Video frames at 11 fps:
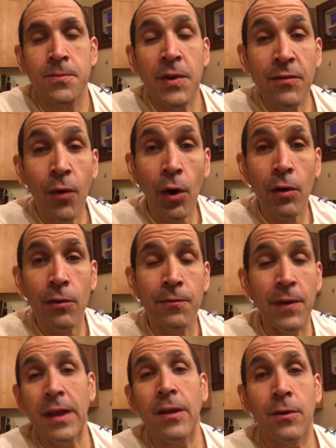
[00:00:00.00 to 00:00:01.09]
We've all
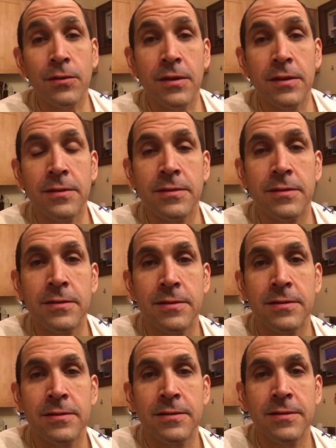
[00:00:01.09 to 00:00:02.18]
failed.
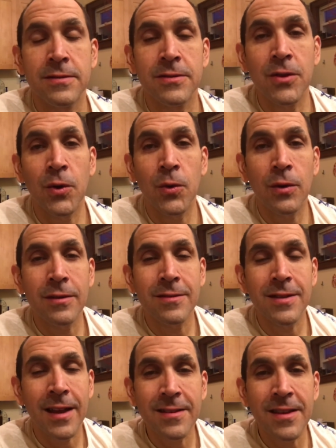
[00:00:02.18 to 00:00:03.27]
So
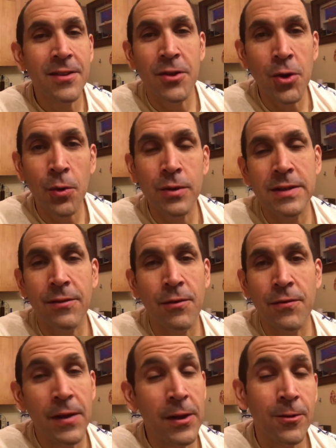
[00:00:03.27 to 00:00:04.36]
the idea that no one's ever
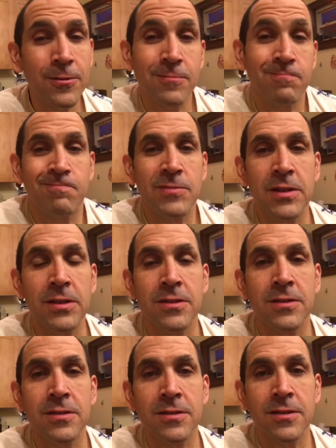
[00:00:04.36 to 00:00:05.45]
failed
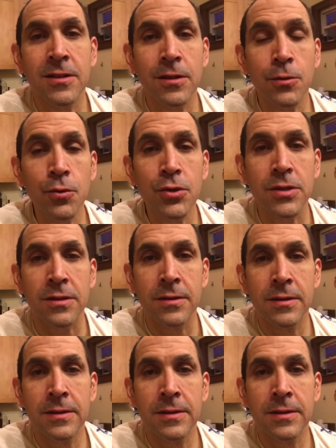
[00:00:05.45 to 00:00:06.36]
is an illusion.